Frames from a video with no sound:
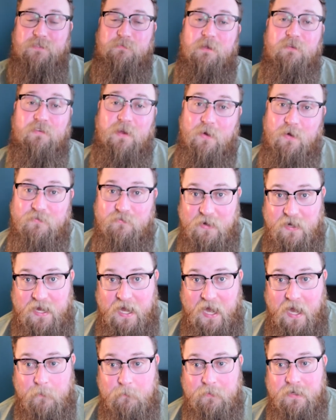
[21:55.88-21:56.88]
me very, very
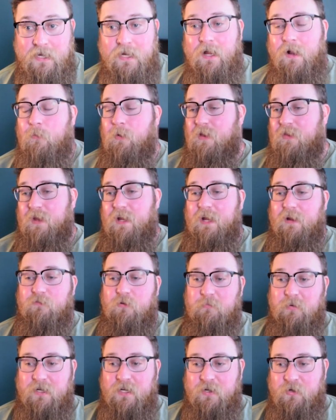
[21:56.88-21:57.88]
happy. I want to thank
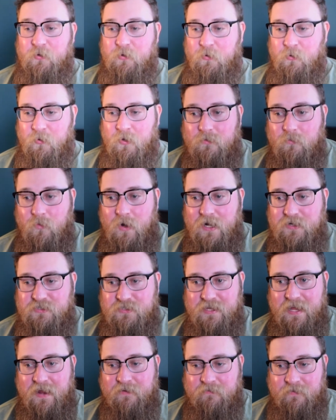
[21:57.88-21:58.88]
everybody who watched
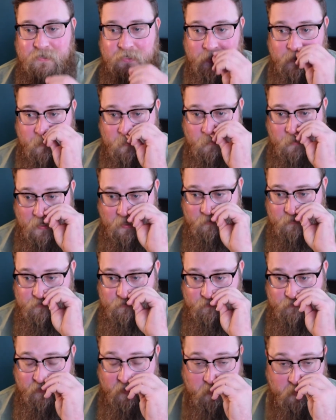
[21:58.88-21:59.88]
that video. I was
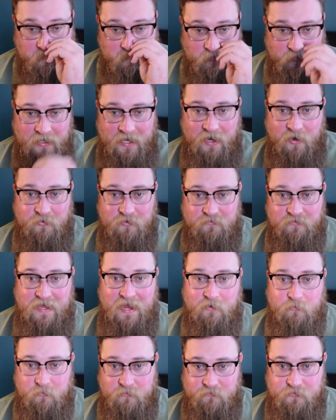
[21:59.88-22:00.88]
very proud of
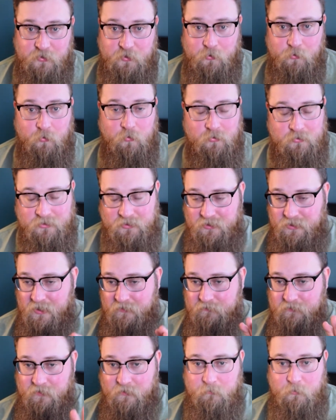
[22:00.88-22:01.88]
that review.
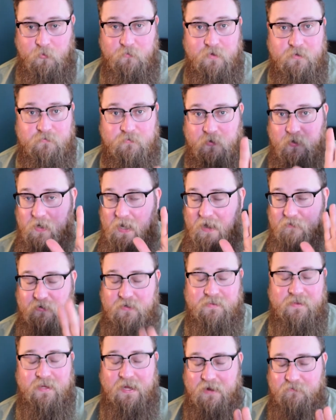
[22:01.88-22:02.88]
Loved the movie for
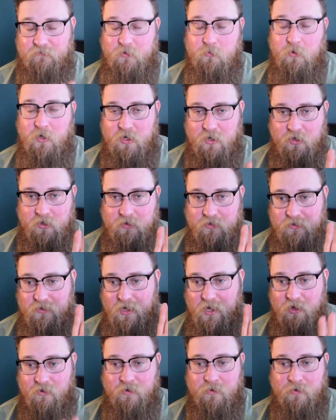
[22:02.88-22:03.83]
everything, everywhere, all at